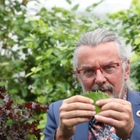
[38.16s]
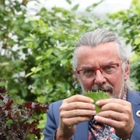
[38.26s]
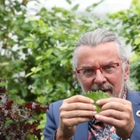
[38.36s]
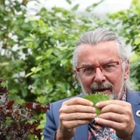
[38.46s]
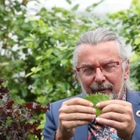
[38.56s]

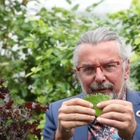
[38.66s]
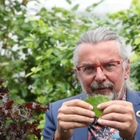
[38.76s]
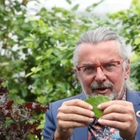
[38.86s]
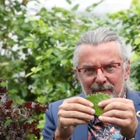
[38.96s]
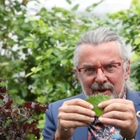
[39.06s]

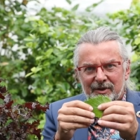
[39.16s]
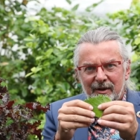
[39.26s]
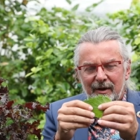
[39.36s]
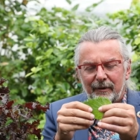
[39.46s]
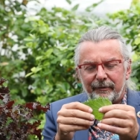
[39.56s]
leaf, this
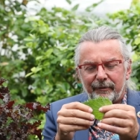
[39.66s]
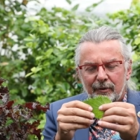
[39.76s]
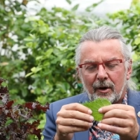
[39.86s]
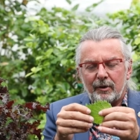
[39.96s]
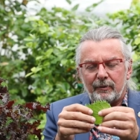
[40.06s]
plastic leaf,
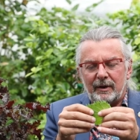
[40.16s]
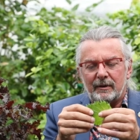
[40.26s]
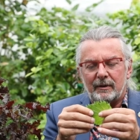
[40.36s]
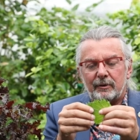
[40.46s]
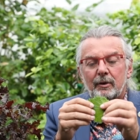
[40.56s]
dark
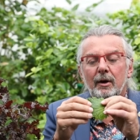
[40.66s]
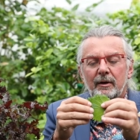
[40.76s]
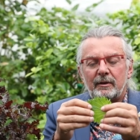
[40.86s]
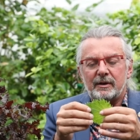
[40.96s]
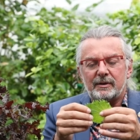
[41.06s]
green, darker
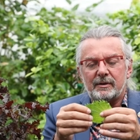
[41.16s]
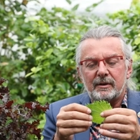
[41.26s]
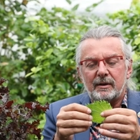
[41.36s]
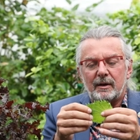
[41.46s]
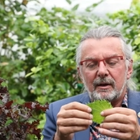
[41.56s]
than this.
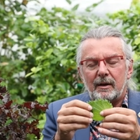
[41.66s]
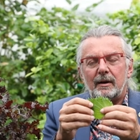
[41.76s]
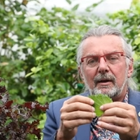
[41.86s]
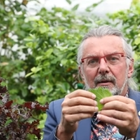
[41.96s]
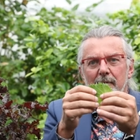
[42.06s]

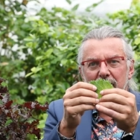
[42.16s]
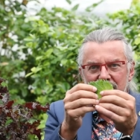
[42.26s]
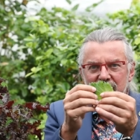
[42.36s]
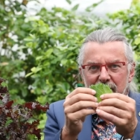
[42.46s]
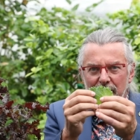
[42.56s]
But
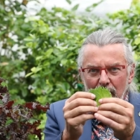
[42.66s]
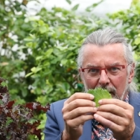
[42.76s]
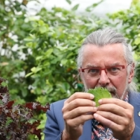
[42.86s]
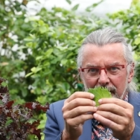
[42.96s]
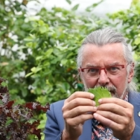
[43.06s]
this is the real
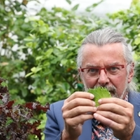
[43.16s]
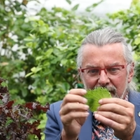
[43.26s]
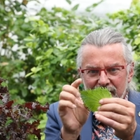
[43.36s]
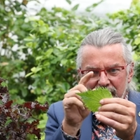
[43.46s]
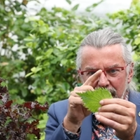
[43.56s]
one,
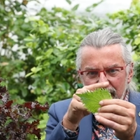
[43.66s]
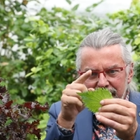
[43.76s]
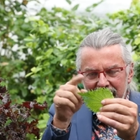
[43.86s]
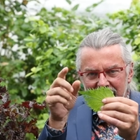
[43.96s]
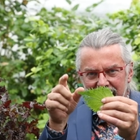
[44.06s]
this is the real
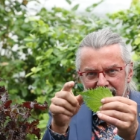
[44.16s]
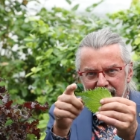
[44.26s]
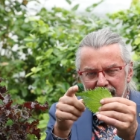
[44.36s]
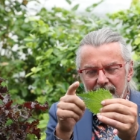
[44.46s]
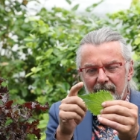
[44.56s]
dent.
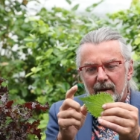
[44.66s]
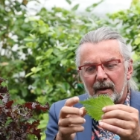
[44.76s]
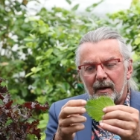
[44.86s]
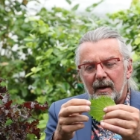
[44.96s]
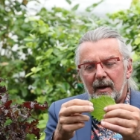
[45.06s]

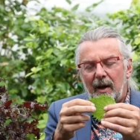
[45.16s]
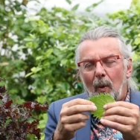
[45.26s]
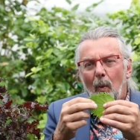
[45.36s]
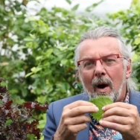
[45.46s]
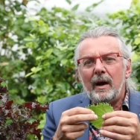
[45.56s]

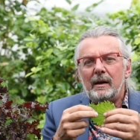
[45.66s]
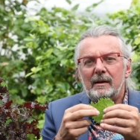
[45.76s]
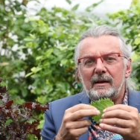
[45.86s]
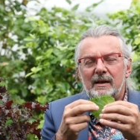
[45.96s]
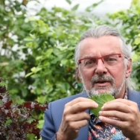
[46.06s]
And why
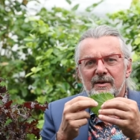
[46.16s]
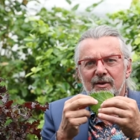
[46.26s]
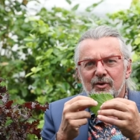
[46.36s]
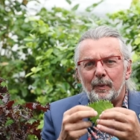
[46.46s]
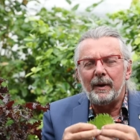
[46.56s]
is
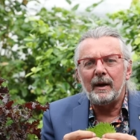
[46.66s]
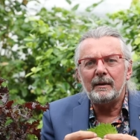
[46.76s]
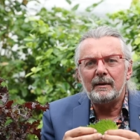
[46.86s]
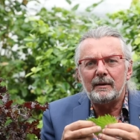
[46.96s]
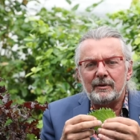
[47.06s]
in
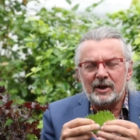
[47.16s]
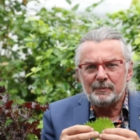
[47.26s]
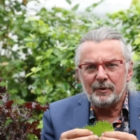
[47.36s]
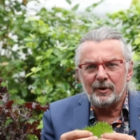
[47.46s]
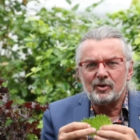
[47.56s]
Japan this
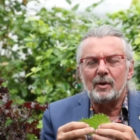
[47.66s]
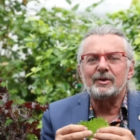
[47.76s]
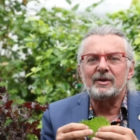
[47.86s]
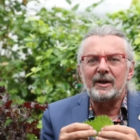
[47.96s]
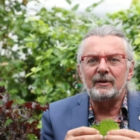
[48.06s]
product so
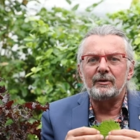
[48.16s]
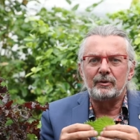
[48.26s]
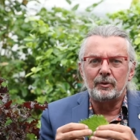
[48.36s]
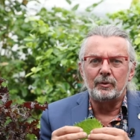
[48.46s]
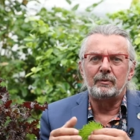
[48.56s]
much
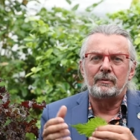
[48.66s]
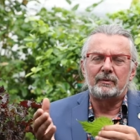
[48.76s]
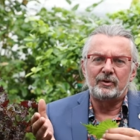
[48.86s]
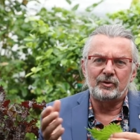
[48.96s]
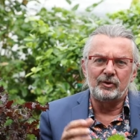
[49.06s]
linked to
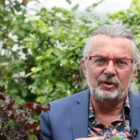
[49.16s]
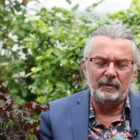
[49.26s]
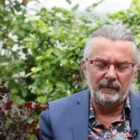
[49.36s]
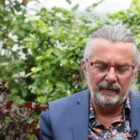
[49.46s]
sushi?